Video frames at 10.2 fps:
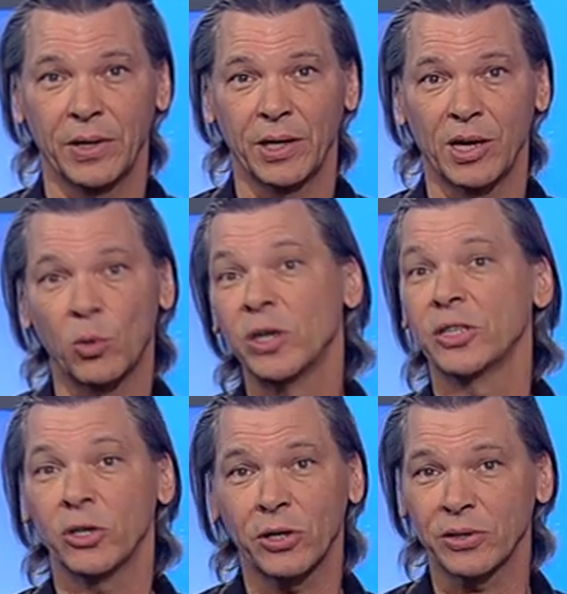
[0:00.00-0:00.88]
and I want
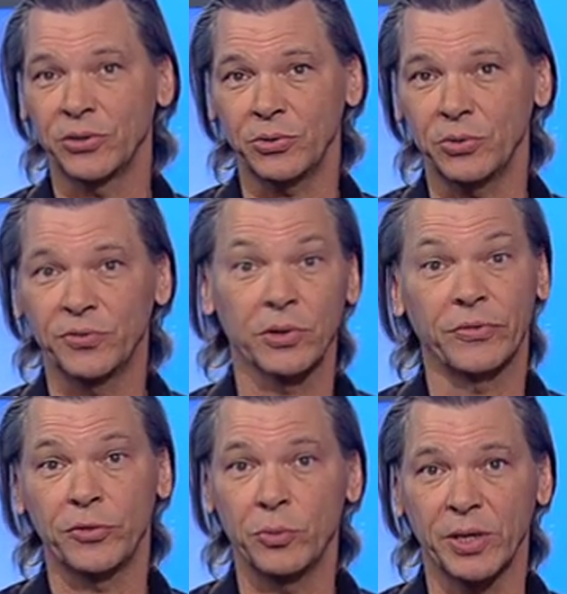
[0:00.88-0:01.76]
to talk to you for a
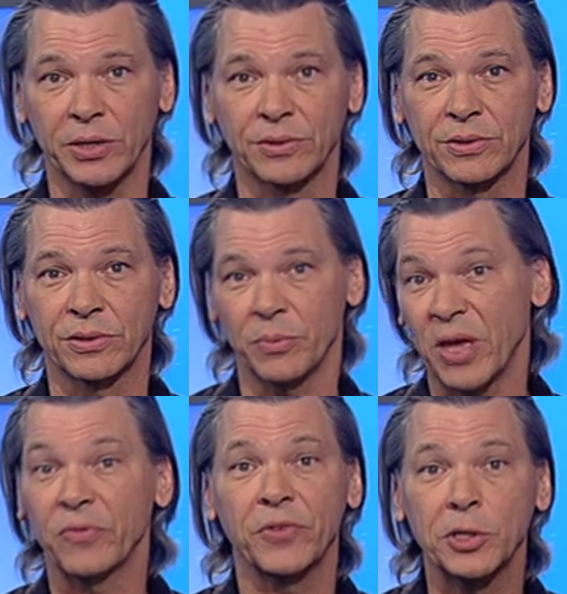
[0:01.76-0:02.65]
few minutes
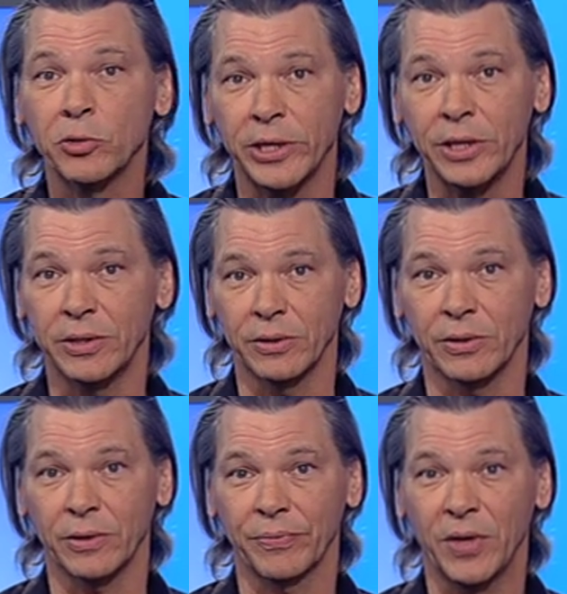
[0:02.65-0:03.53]
about federal Indian
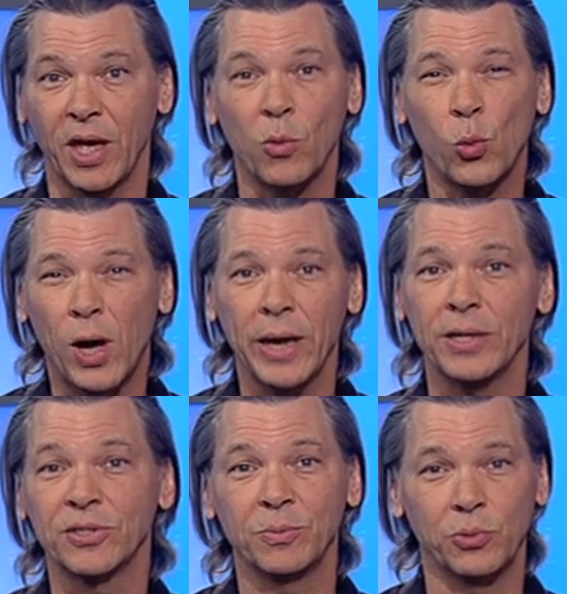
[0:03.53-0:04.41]
law and why
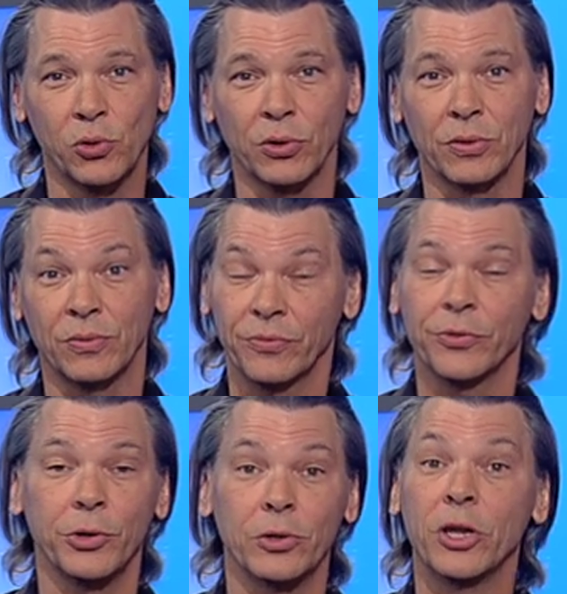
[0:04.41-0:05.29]
it's important for
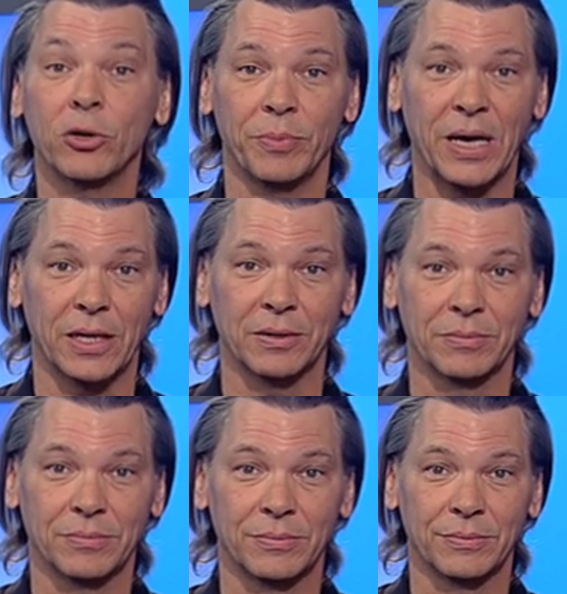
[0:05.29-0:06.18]
you to know about
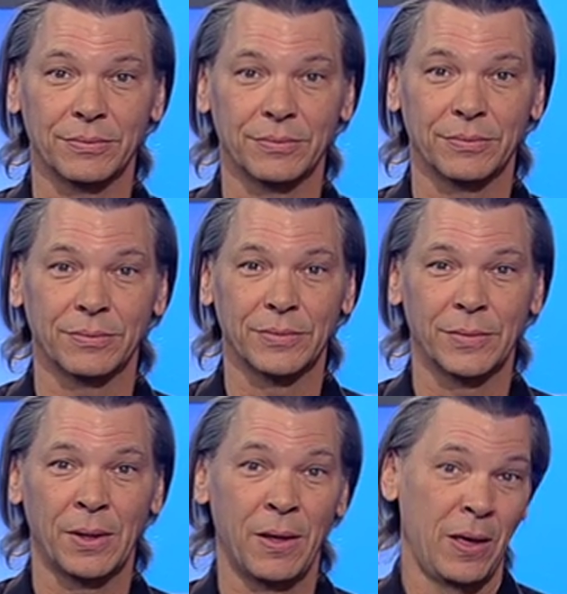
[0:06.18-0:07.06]

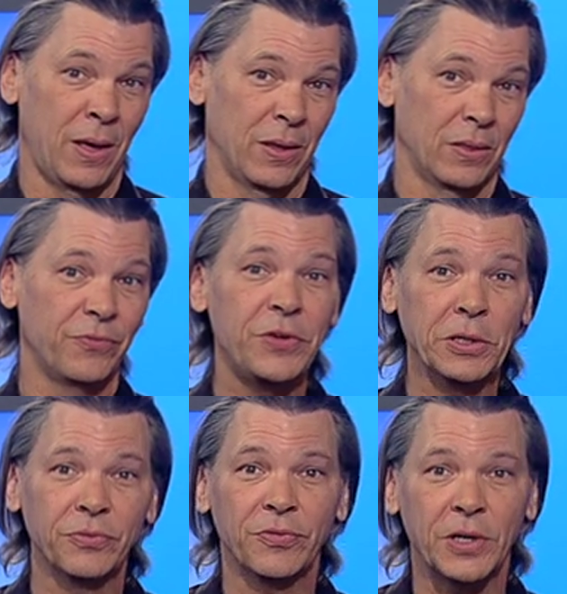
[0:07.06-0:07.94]
it. The
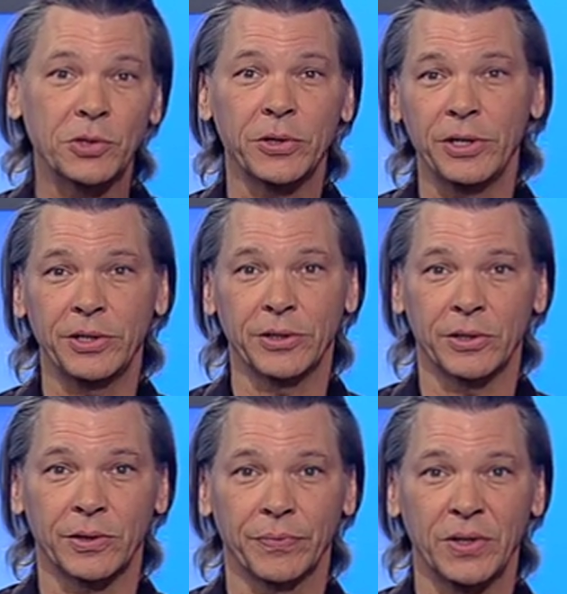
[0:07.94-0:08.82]
field of federal Indian
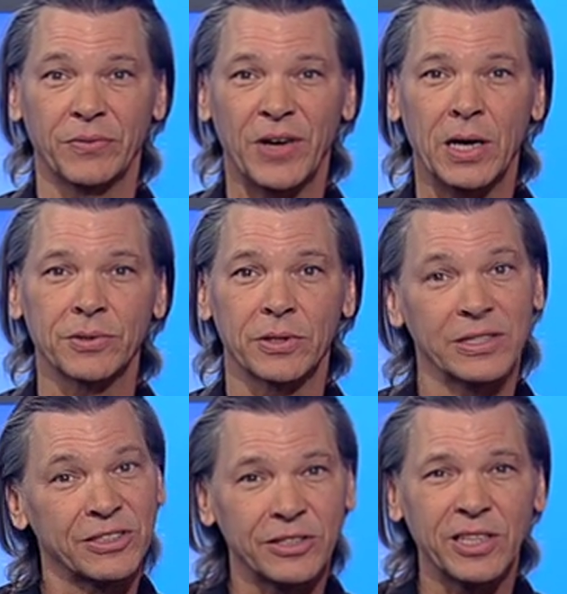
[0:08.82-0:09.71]
law involves a
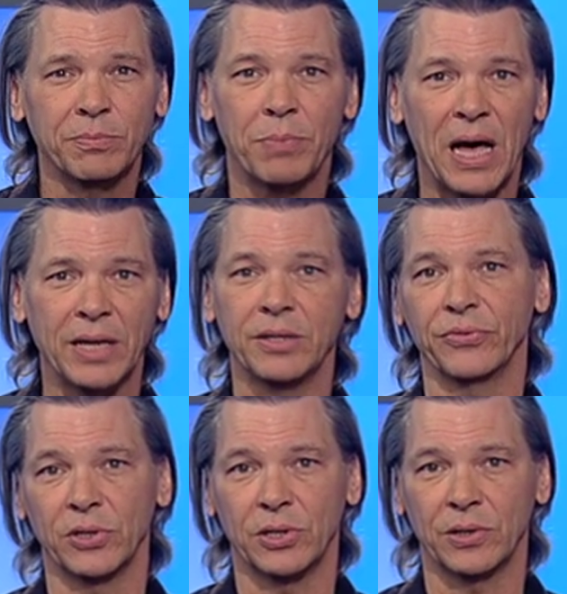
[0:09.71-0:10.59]
distinct body
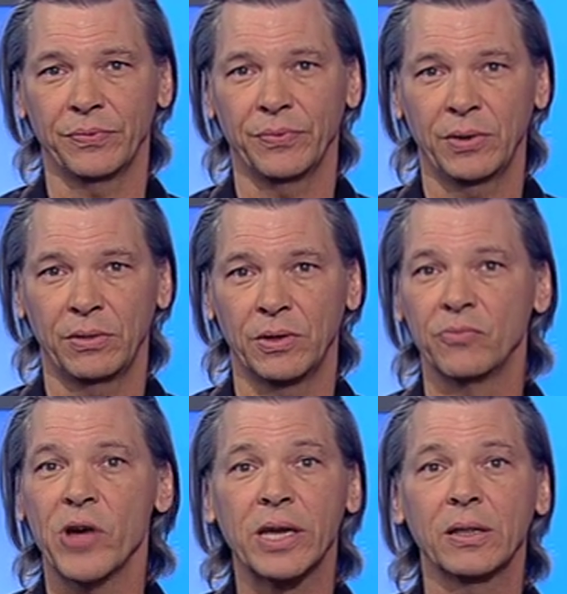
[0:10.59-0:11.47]
of law that
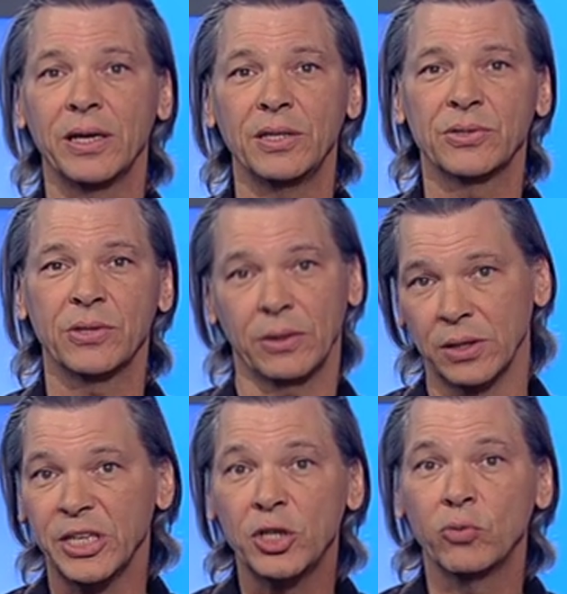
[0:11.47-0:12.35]
regulates the
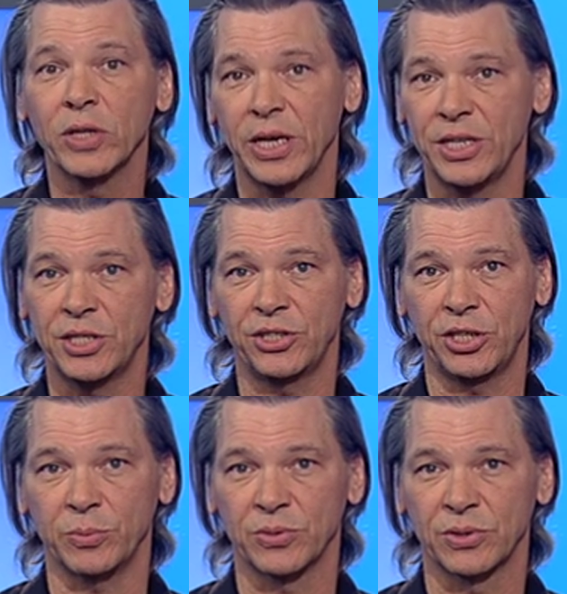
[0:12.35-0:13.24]
legal
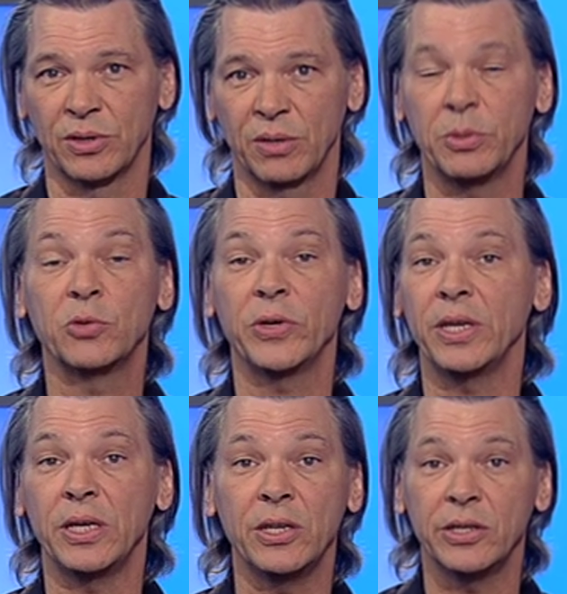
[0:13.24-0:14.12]
relationships between
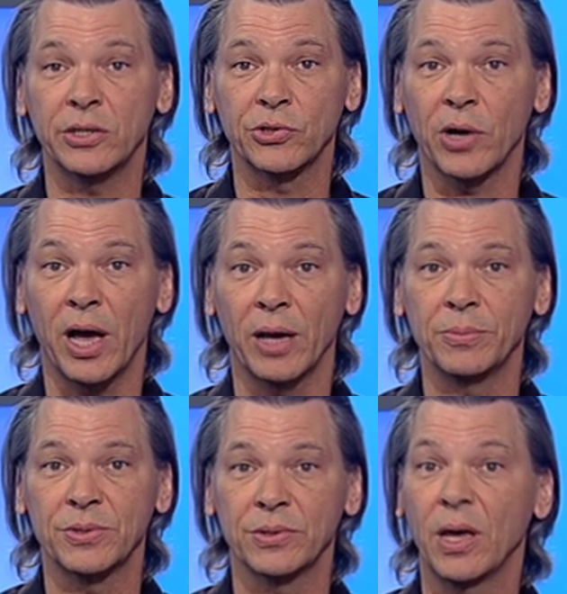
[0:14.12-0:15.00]
Indian
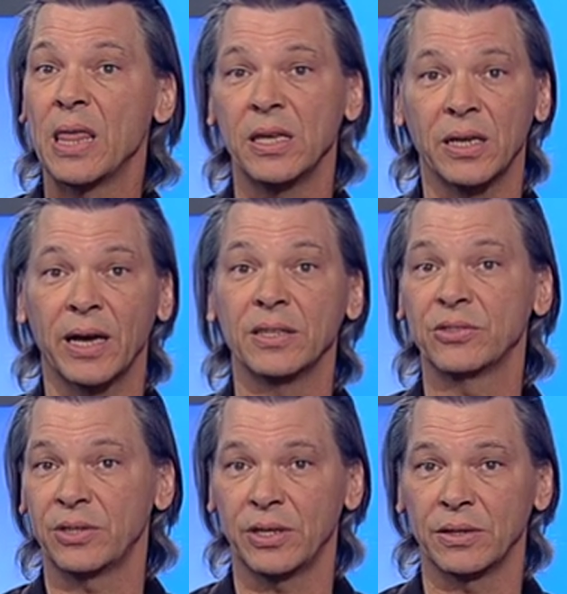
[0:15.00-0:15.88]
tribes and the United
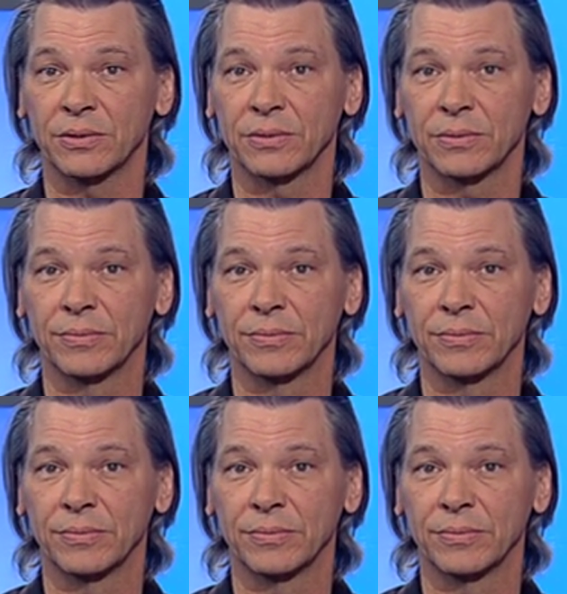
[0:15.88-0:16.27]
States.